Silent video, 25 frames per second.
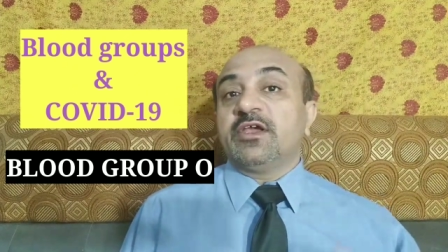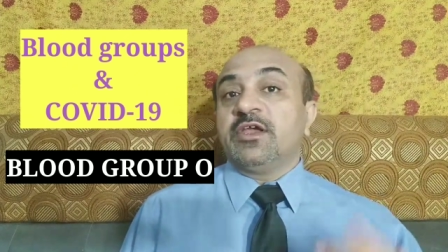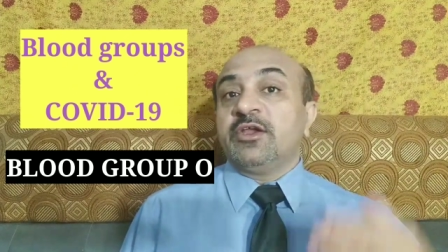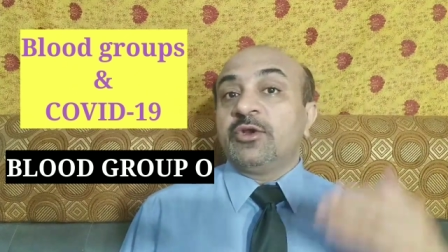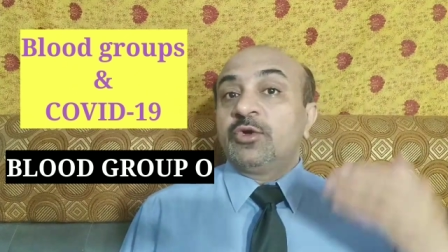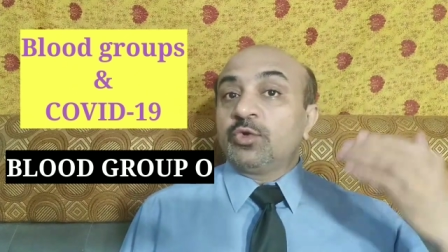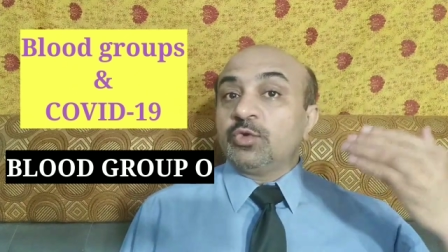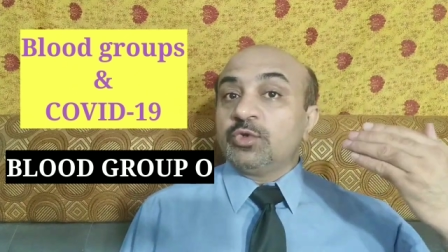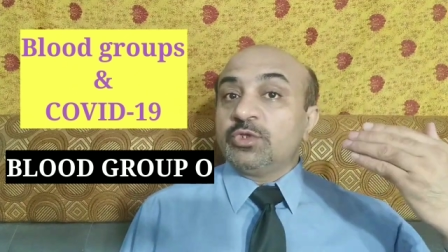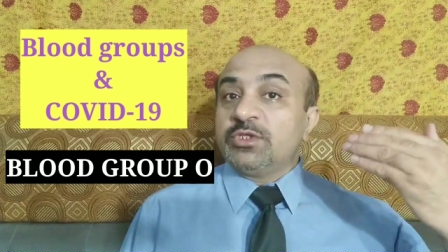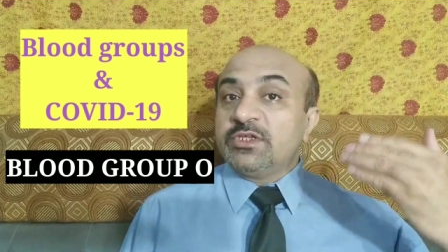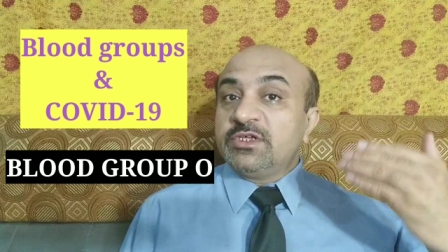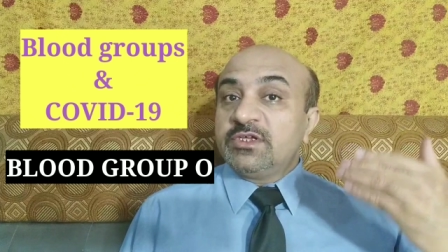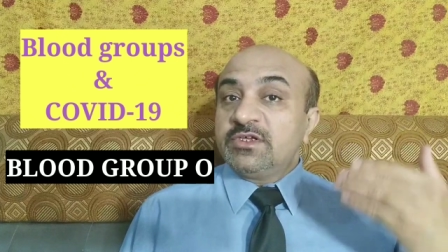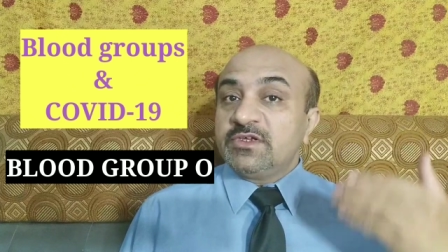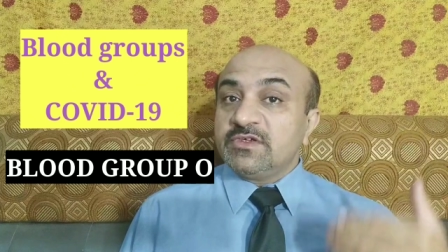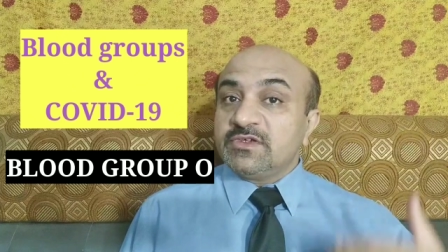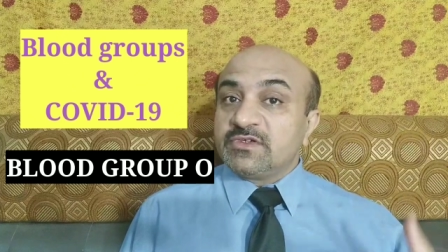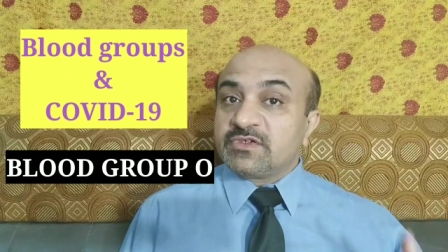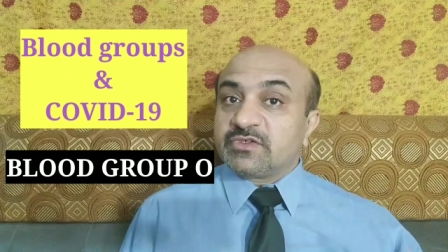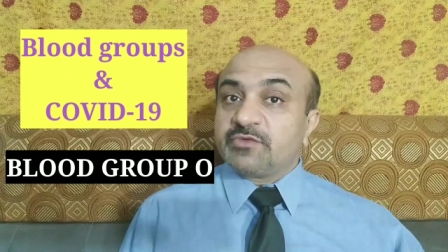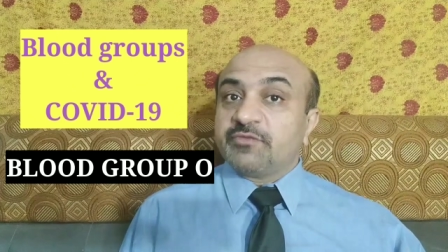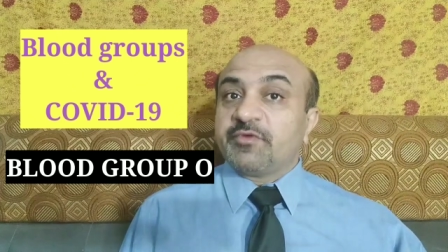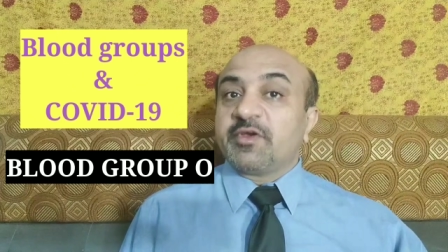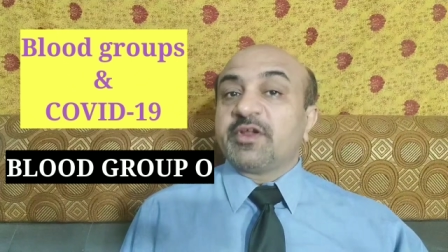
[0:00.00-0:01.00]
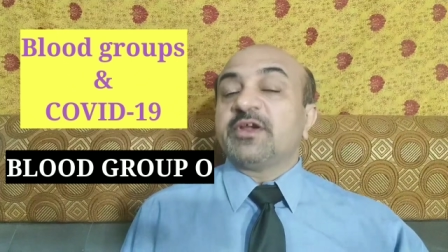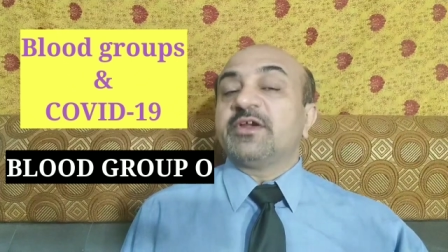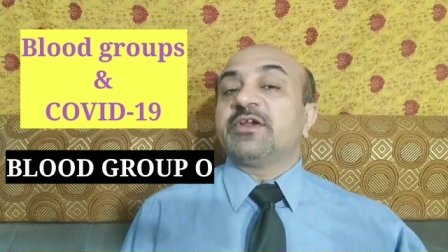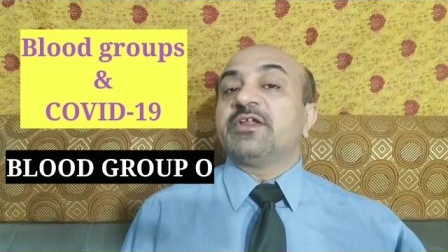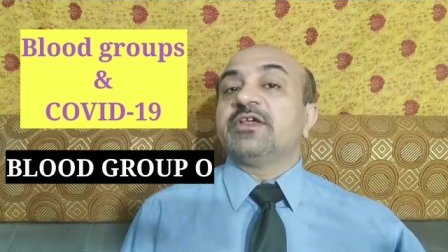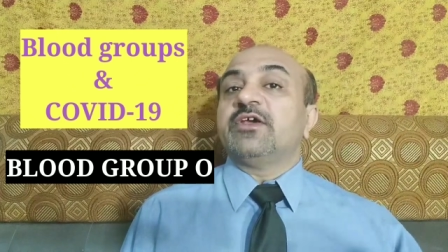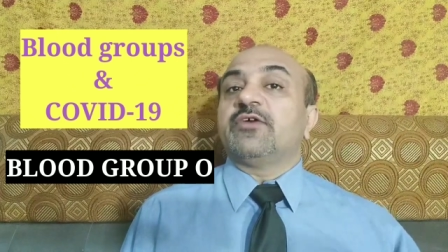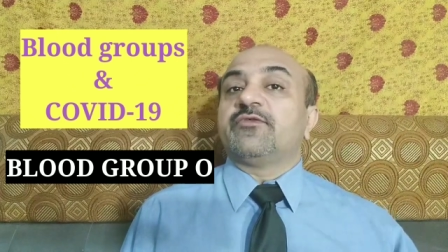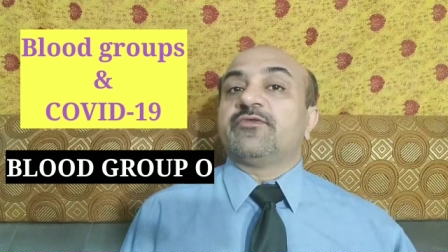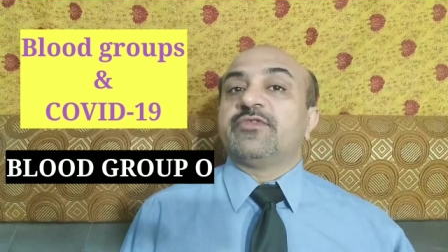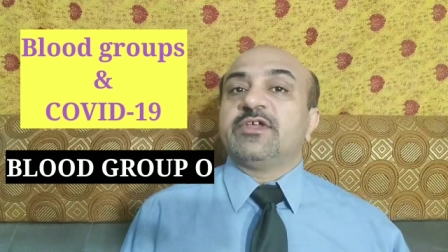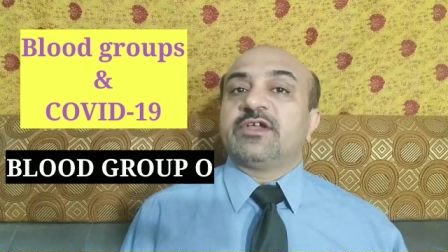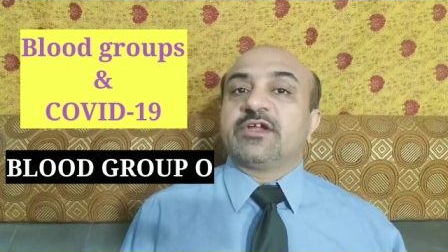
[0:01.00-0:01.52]
into the severity
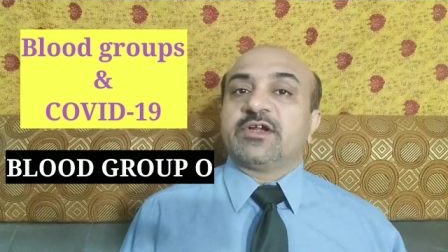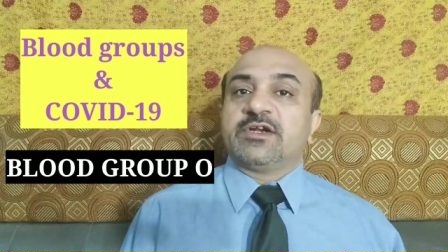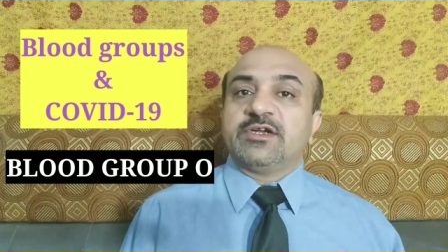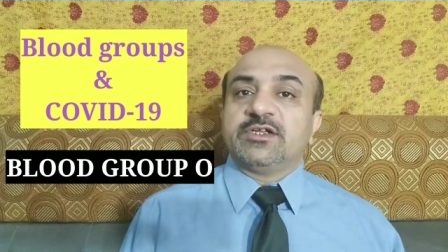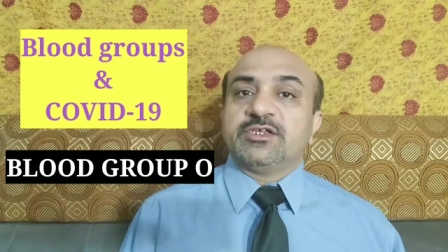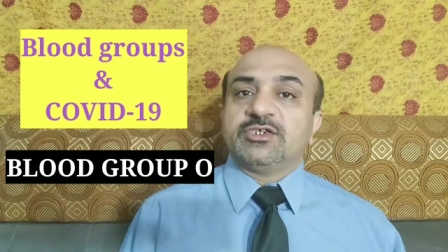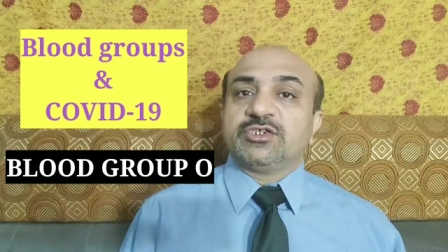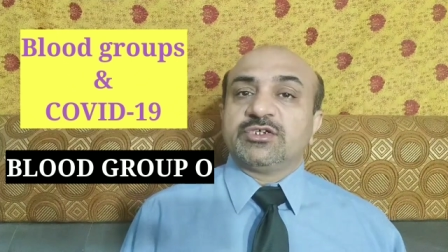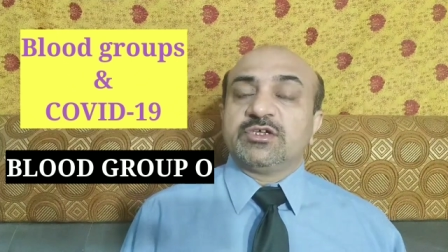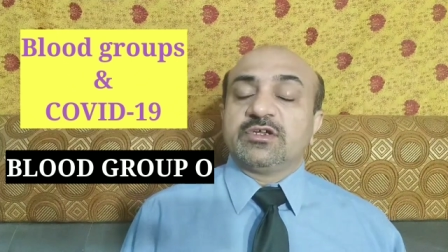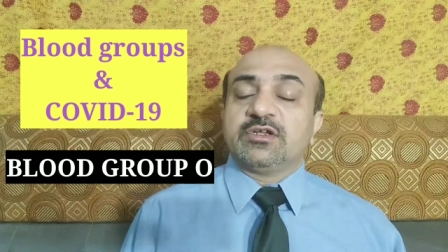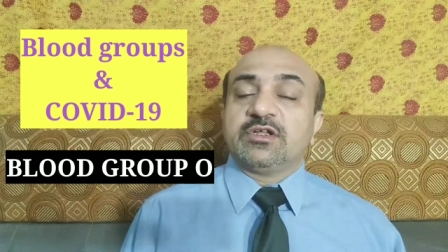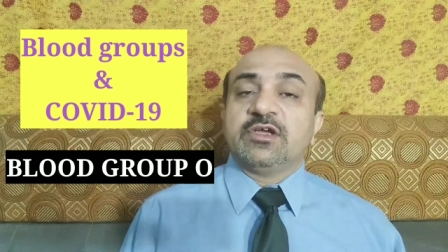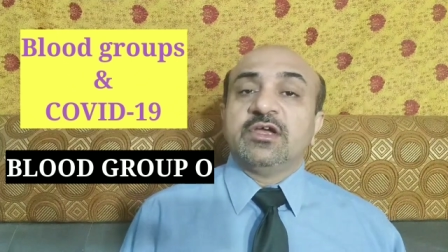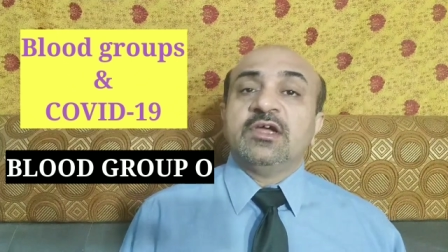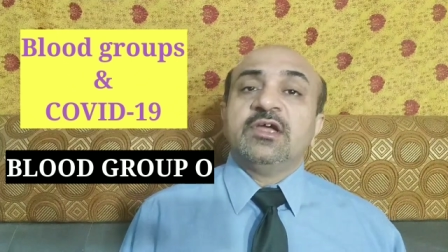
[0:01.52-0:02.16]
of the condition.